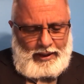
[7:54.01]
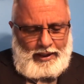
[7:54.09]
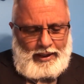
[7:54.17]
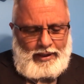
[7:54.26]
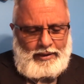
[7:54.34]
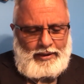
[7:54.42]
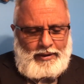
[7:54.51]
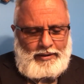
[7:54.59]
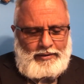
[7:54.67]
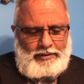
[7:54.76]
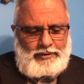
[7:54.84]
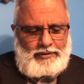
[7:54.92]
And uh,
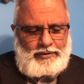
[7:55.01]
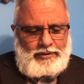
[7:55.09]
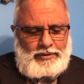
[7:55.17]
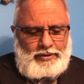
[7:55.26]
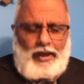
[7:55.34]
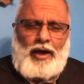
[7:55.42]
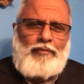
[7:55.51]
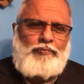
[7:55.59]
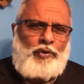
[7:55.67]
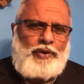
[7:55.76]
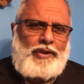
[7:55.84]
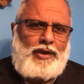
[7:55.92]
God
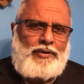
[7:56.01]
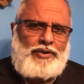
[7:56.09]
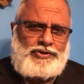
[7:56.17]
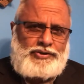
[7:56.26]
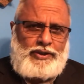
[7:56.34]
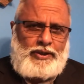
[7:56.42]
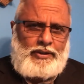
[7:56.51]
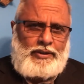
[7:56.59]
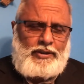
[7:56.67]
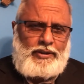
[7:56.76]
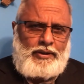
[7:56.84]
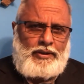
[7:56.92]
pointed out a sin
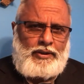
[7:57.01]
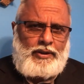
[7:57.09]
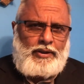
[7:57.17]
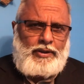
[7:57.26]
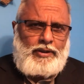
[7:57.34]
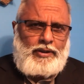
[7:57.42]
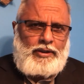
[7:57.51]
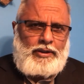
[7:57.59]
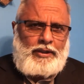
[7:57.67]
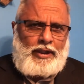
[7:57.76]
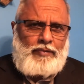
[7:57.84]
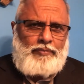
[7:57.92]

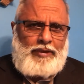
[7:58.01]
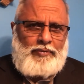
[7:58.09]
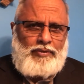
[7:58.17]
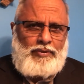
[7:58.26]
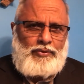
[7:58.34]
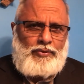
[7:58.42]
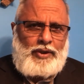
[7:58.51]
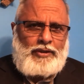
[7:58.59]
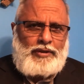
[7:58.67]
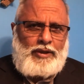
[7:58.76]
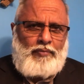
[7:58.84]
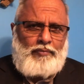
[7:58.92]
that the people who
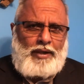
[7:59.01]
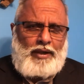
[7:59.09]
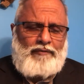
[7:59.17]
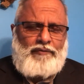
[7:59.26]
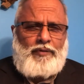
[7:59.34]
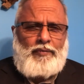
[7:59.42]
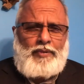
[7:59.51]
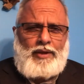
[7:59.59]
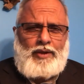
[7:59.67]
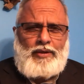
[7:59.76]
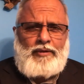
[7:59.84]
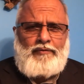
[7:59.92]
had come back from,
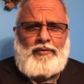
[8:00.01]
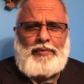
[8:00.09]
uh, from